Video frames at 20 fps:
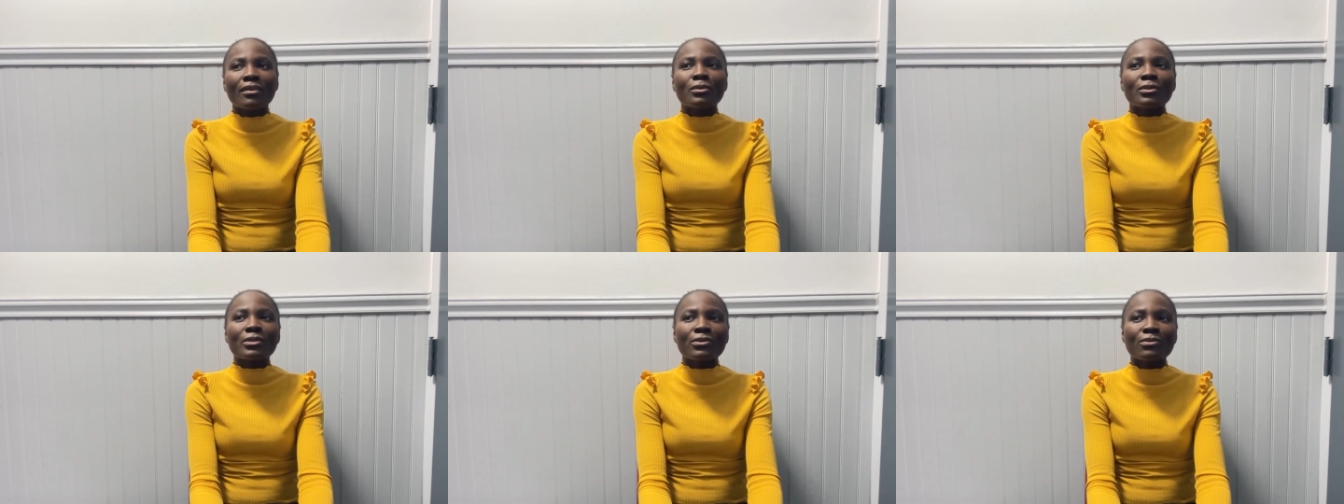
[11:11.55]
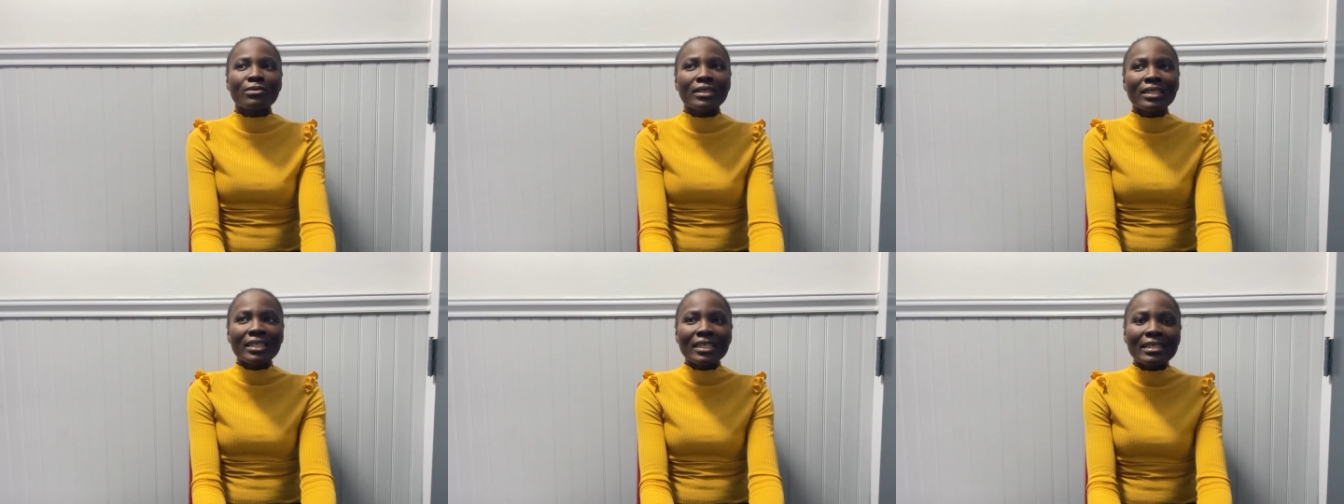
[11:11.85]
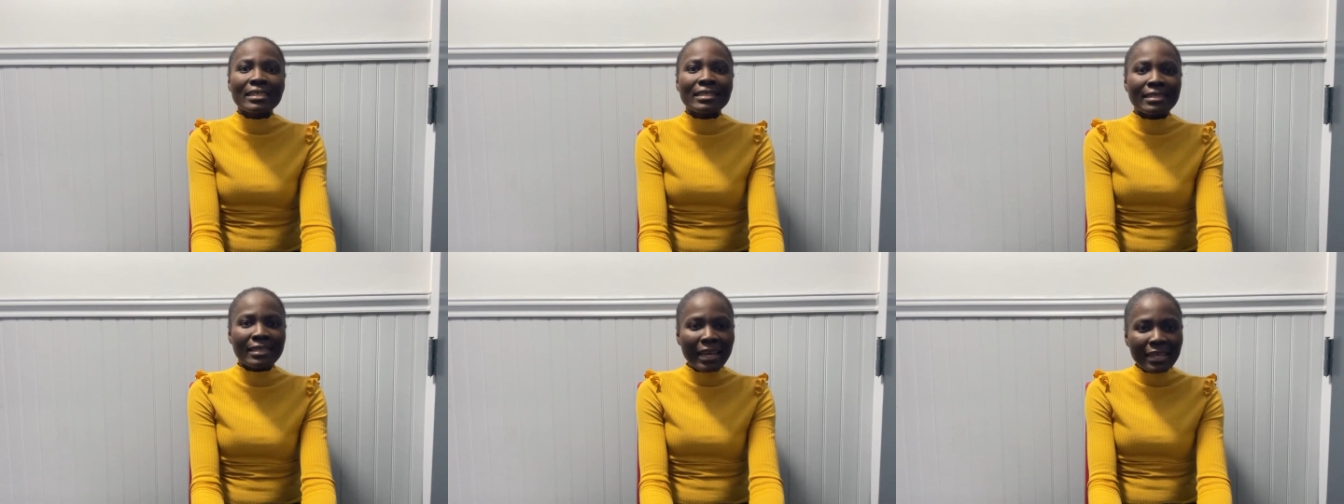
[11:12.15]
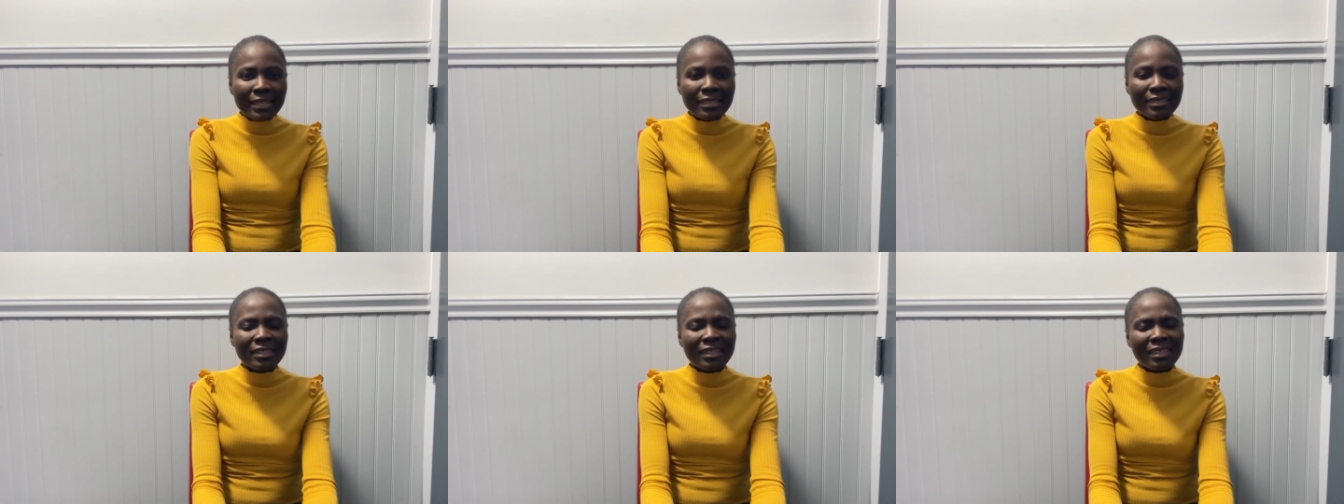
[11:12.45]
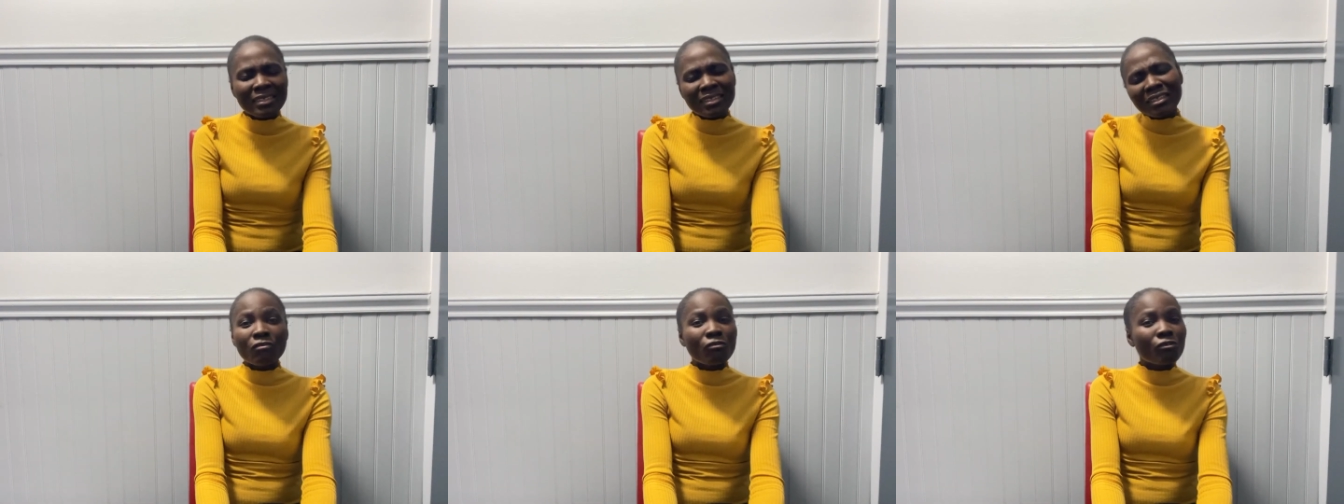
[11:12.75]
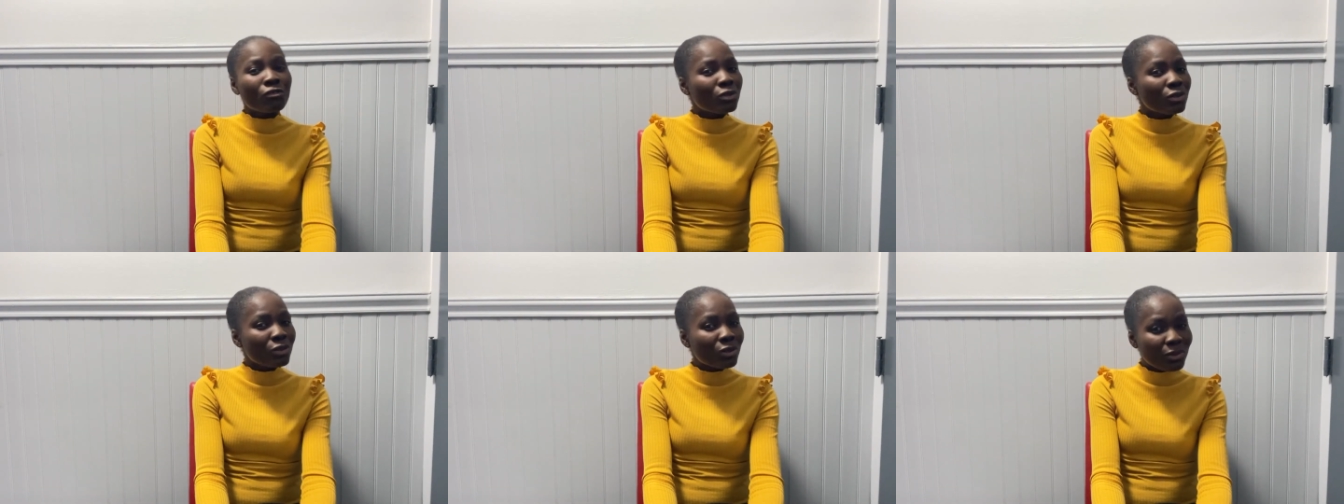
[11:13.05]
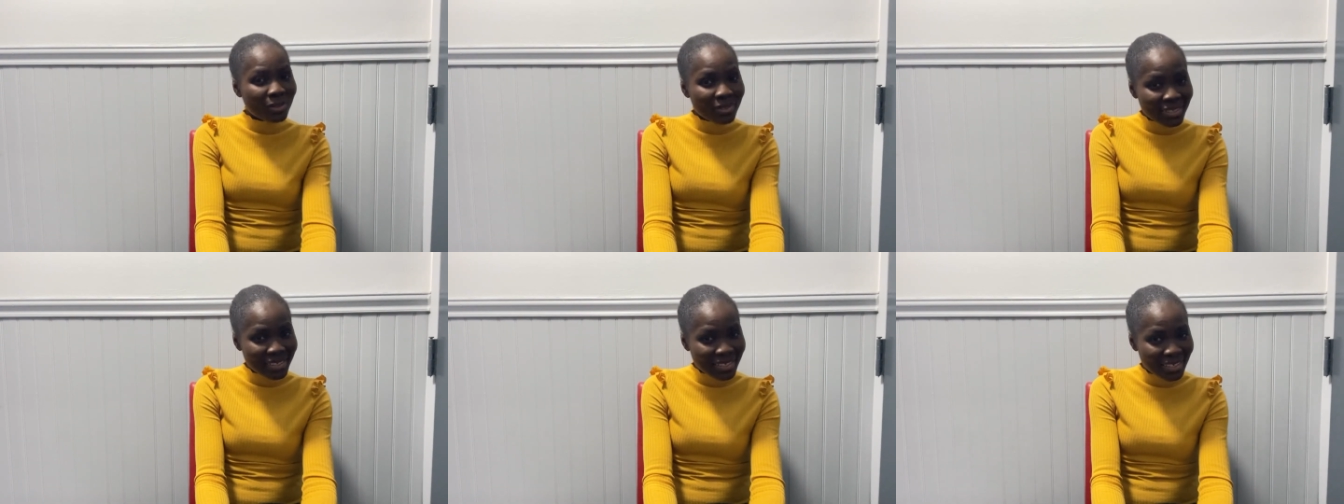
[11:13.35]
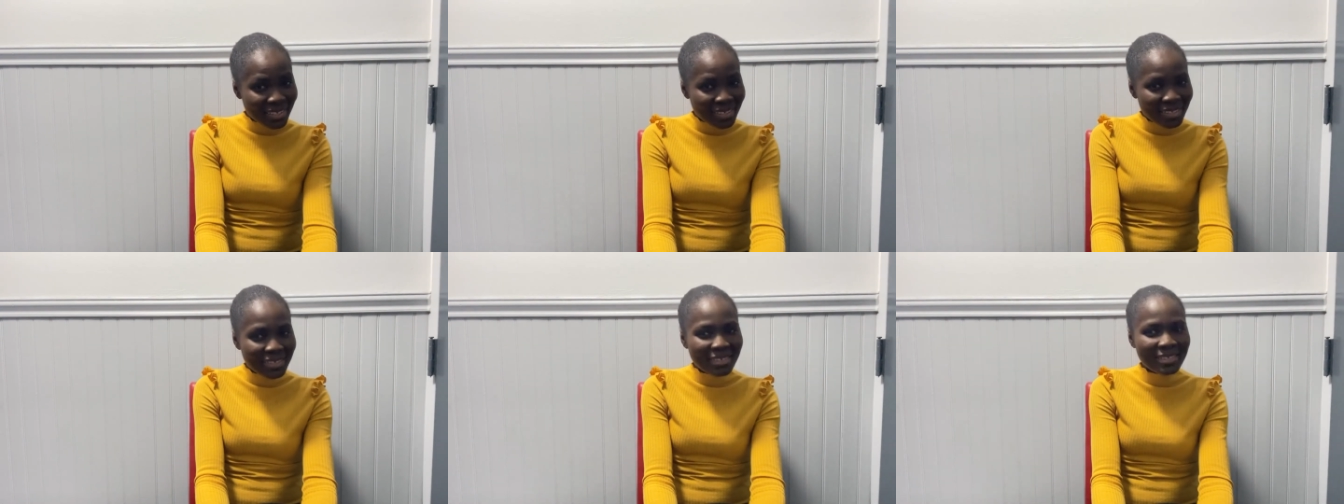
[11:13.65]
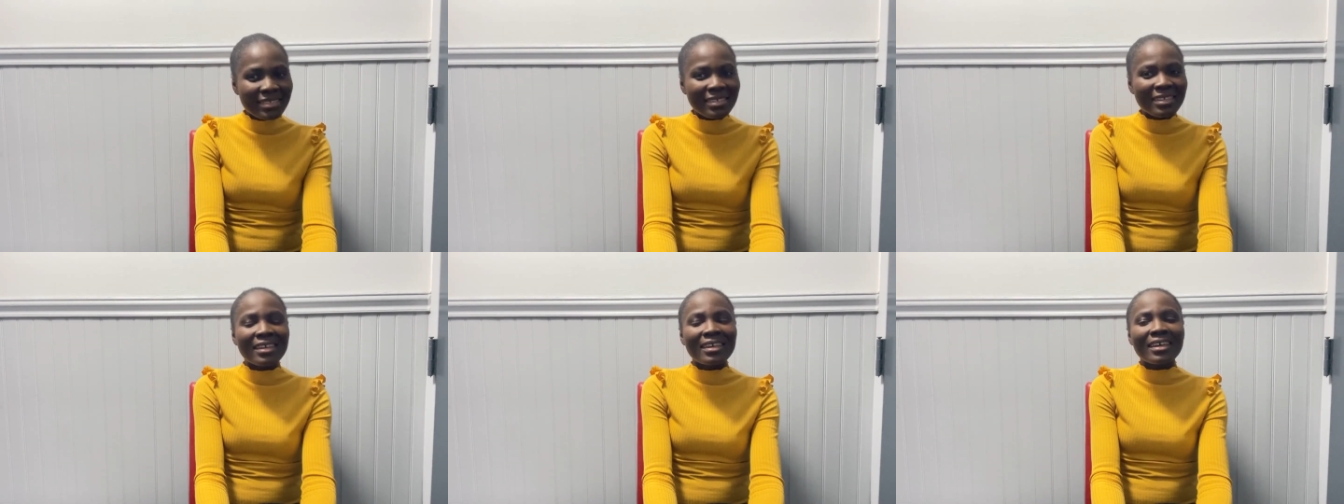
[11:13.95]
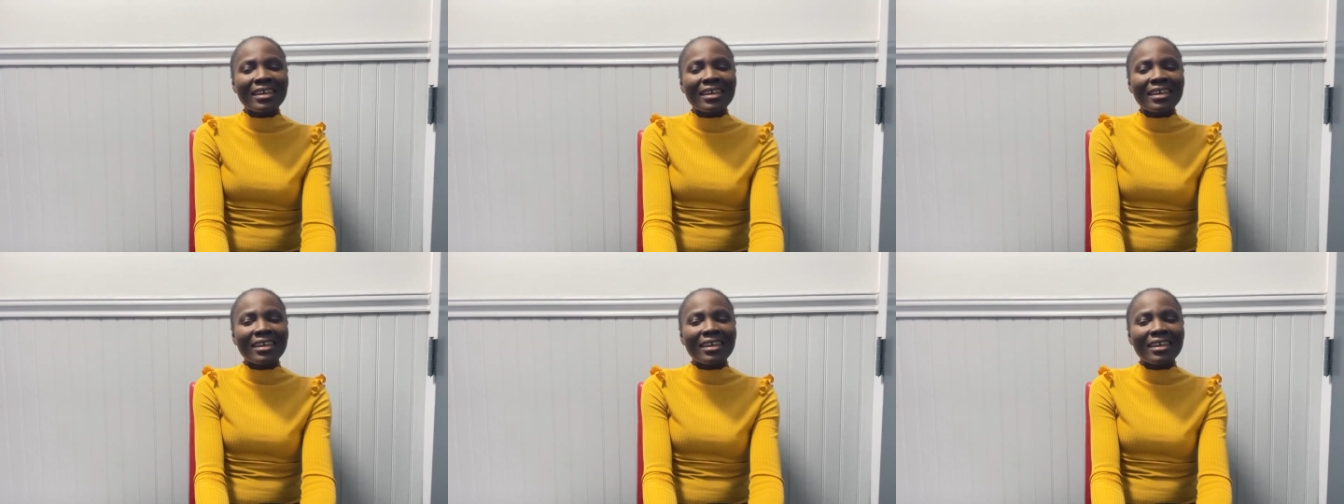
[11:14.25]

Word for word: I was really excited. And if you notice,